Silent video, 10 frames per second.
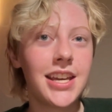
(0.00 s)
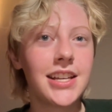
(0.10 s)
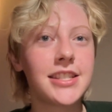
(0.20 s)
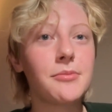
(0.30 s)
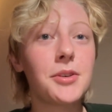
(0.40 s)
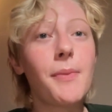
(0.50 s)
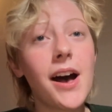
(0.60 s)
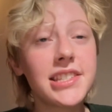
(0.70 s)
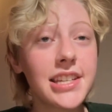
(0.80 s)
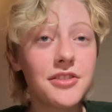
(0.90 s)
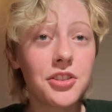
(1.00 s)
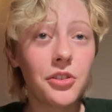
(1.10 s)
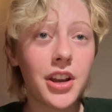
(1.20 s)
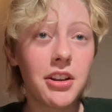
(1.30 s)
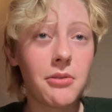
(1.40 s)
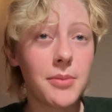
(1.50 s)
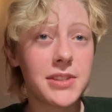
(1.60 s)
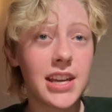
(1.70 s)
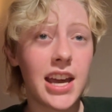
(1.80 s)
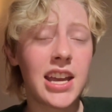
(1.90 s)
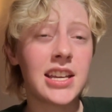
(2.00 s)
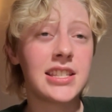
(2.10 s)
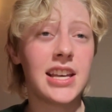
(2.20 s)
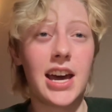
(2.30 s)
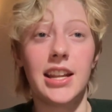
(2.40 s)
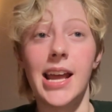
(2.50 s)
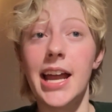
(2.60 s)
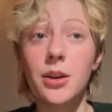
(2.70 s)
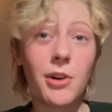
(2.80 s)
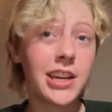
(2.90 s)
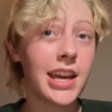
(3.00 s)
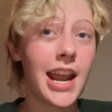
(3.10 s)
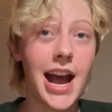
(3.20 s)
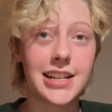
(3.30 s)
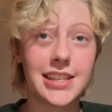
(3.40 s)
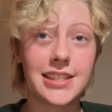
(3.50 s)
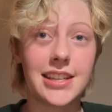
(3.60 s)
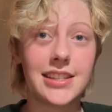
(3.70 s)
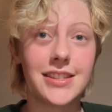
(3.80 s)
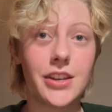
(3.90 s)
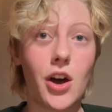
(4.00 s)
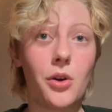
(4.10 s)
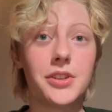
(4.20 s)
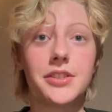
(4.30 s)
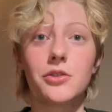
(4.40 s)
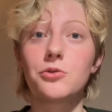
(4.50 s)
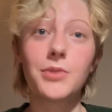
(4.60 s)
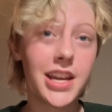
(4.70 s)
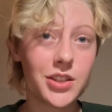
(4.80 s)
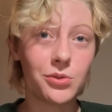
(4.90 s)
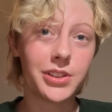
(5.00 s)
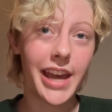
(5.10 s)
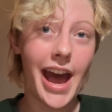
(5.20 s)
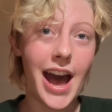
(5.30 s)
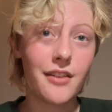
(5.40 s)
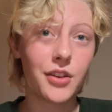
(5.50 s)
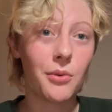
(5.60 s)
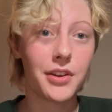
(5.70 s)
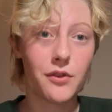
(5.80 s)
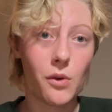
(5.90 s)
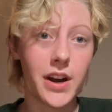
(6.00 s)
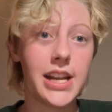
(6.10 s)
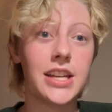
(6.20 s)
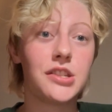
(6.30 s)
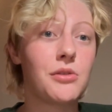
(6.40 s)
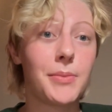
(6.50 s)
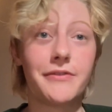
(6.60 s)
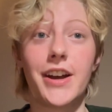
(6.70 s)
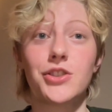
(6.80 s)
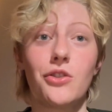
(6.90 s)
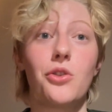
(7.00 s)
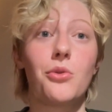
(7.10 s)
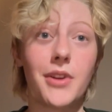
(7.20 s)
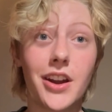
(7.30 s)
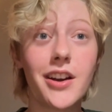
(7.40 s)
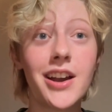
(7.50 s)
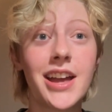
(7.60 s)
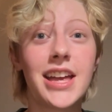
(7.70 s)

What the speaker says: Some of the positives to creating a website is that anyone can access it, so it's a great tool to have going forward into a professional career,